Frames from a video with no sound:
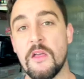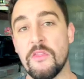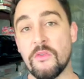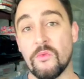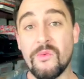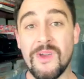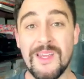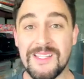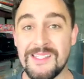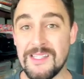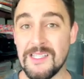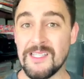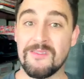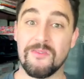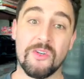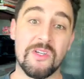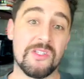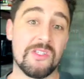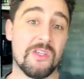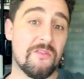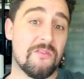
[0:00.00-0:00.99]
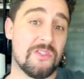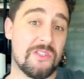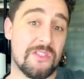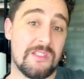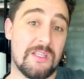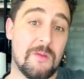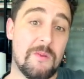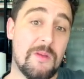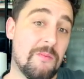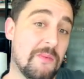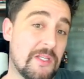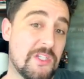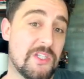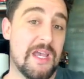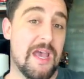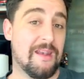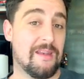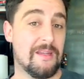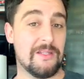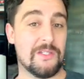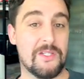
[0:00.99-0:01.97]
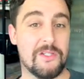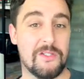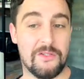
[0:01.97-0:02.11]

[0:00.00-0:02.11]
The rest of this voiceover is just going to be me chatting to